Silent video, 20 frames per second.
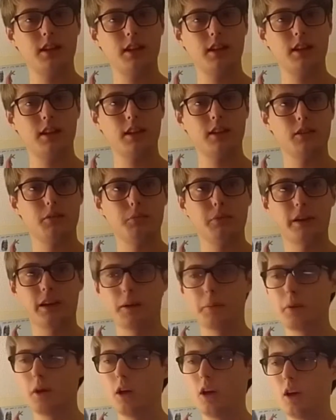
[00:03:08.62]
I'd like to bring up
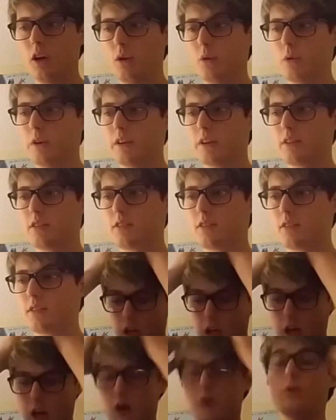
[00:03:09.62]
was
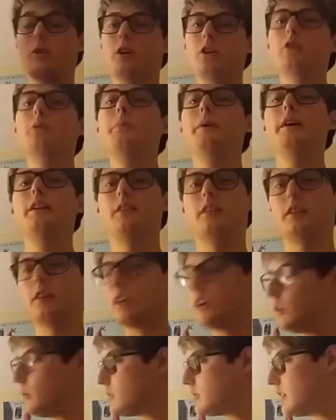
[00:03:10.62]
where Uncle Ben
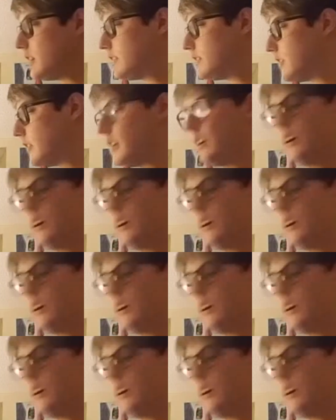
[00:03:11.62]
goes into the